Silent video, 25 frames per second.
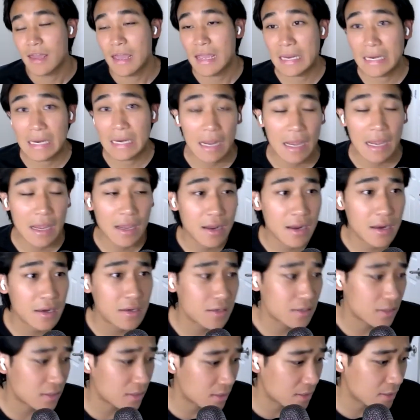
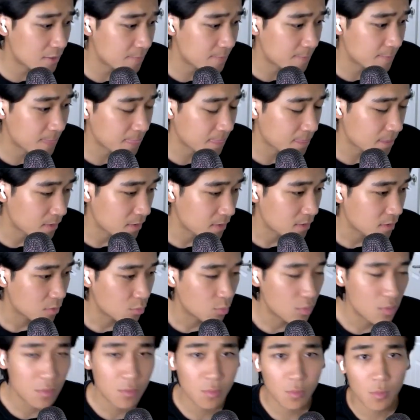And
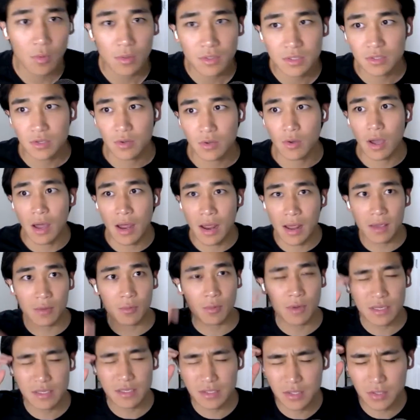so I
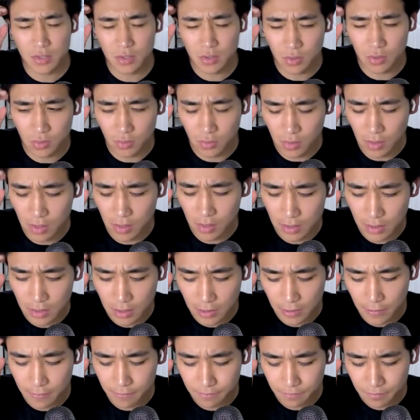went to
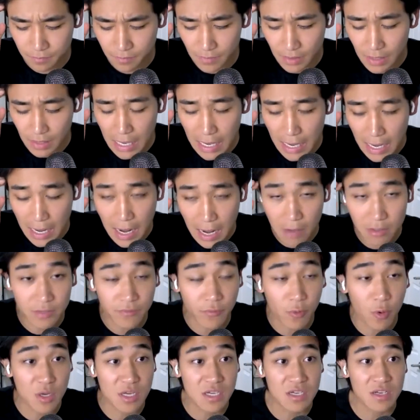I was
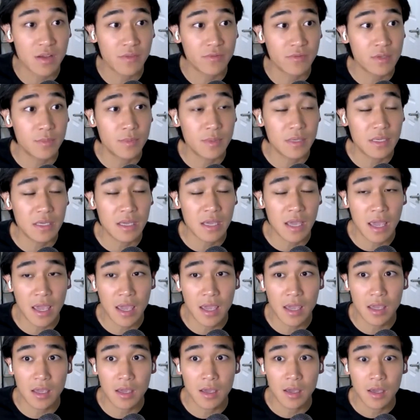fortunate enough to be
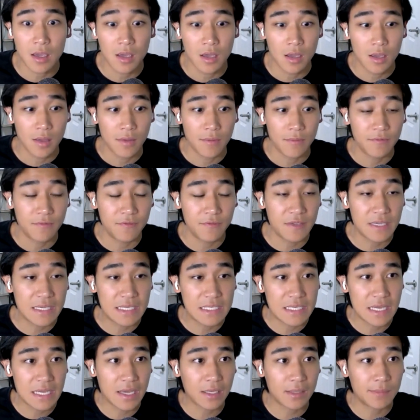a
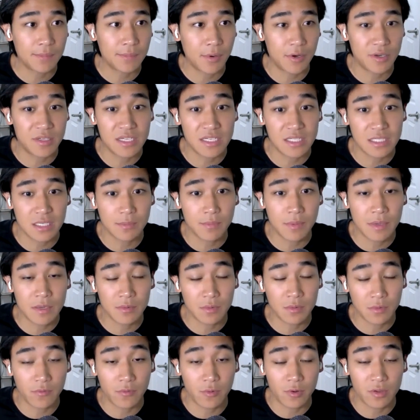VTech
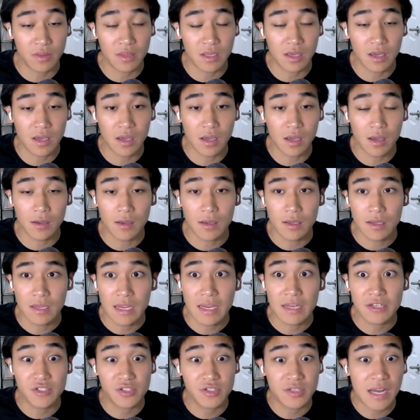participant for the
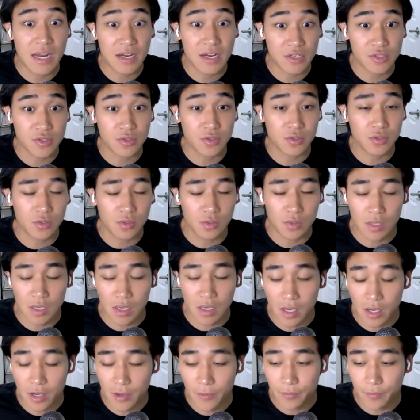
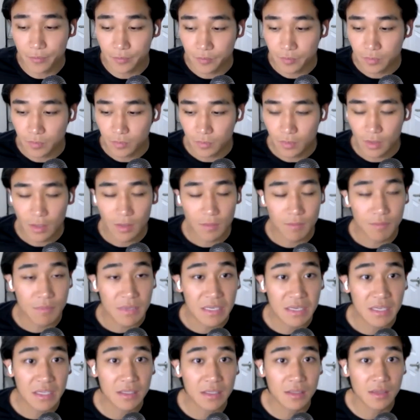international
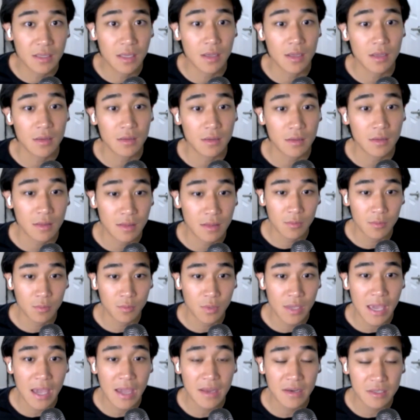meeting that
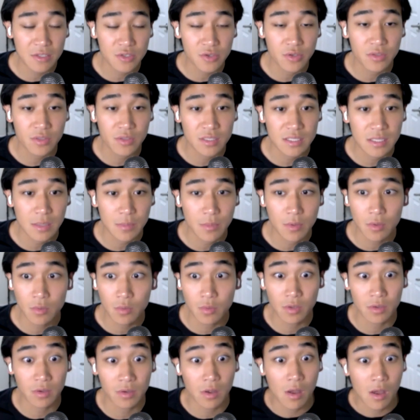we had during the summer,
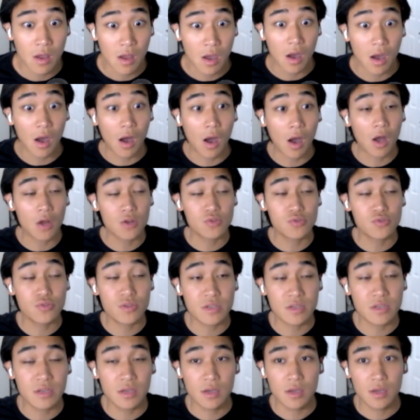where
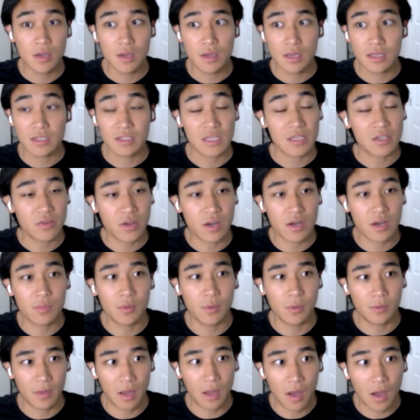100, it's
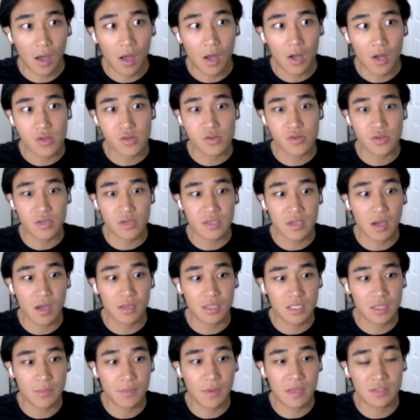incredible, 100
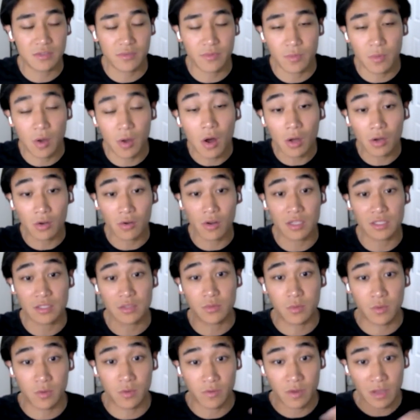young Tibetans from all across
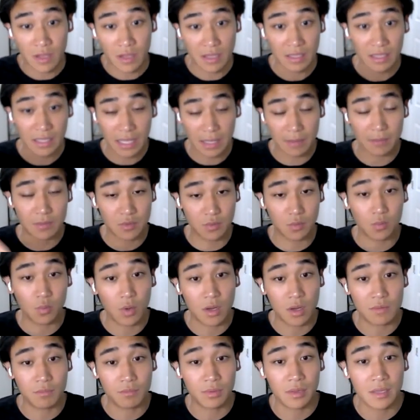the world came to
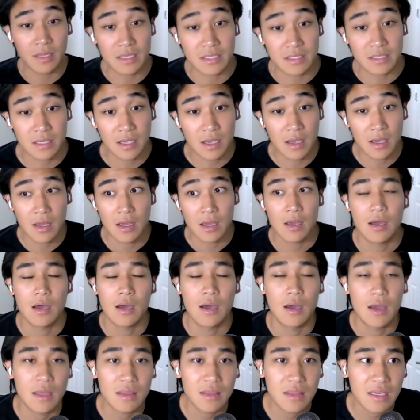one place,
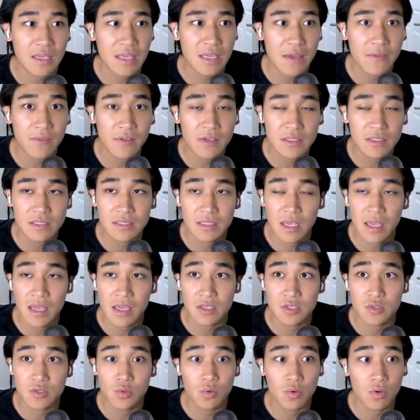and they gave us
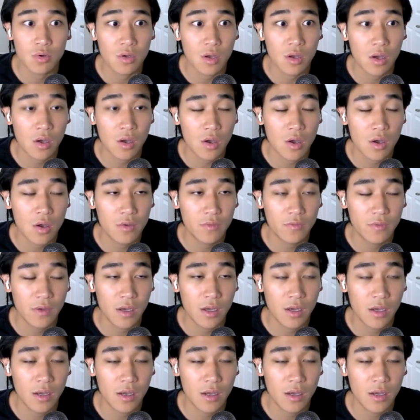a tour of